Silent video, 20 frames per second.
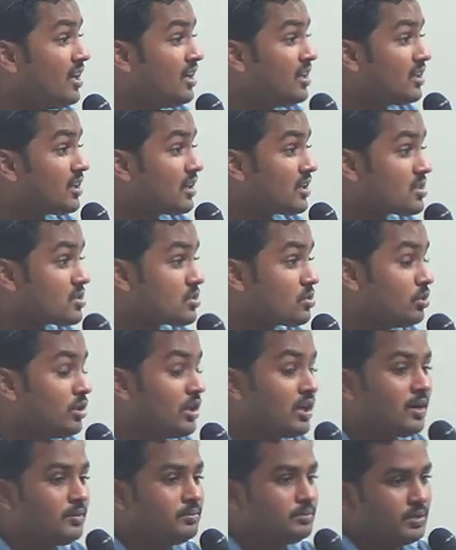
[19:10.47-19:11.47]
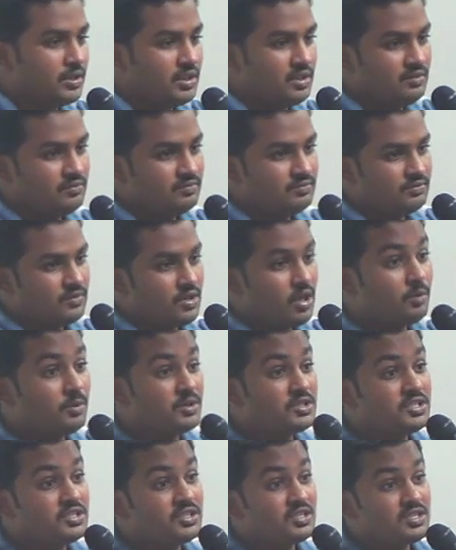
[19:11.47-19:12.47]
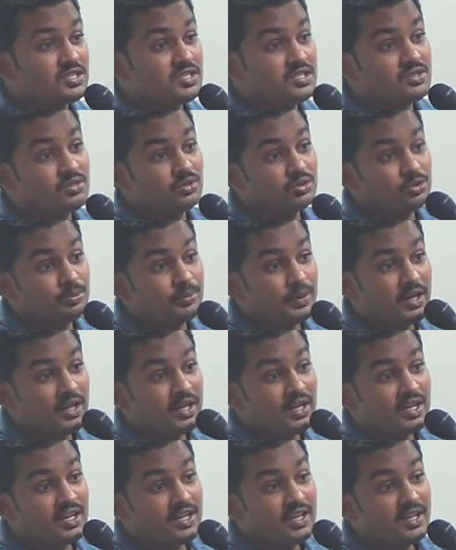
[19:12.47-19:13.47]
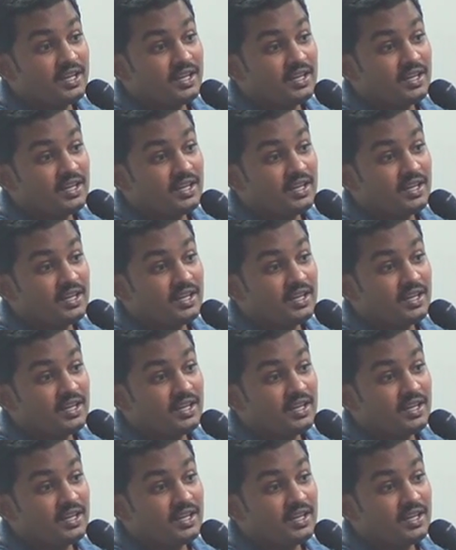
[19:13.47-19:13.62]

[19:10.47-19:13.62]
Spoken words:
interest to the company. How much interest he is going to pay?